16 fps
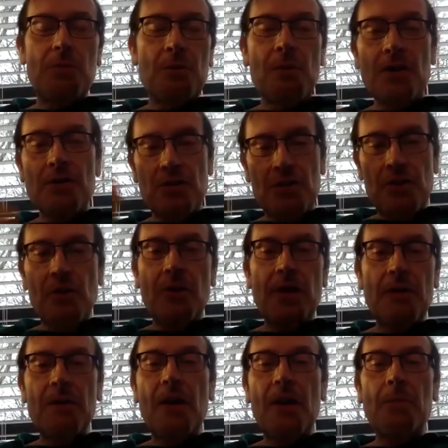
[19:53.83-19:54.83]
You mentioned,
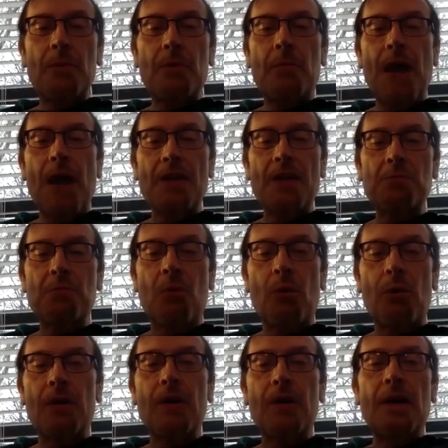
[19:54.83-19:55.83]
giving up your
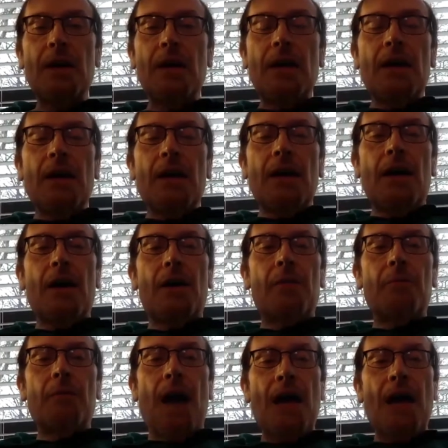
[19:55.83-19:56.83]
passport.
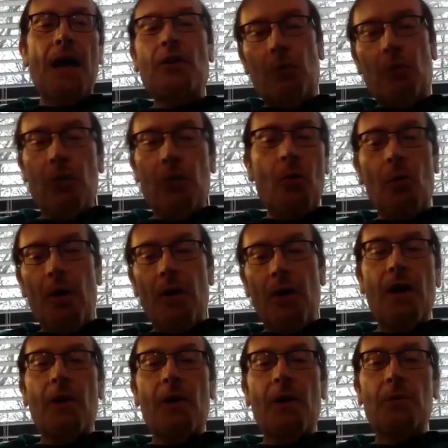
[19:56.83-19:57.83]
I don't know
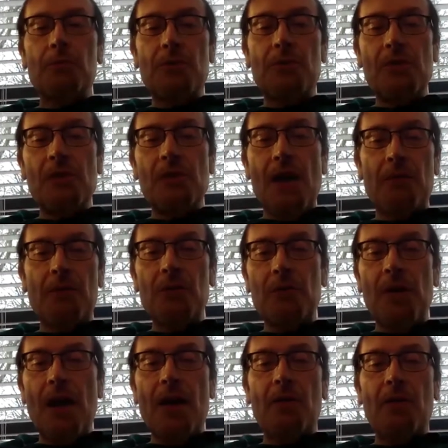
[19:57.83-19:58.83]
whether I'll ever
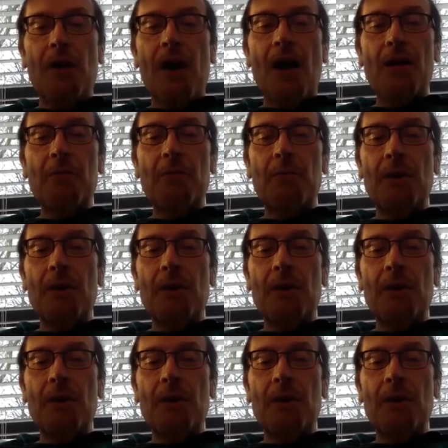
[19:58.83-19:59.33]
do that or not.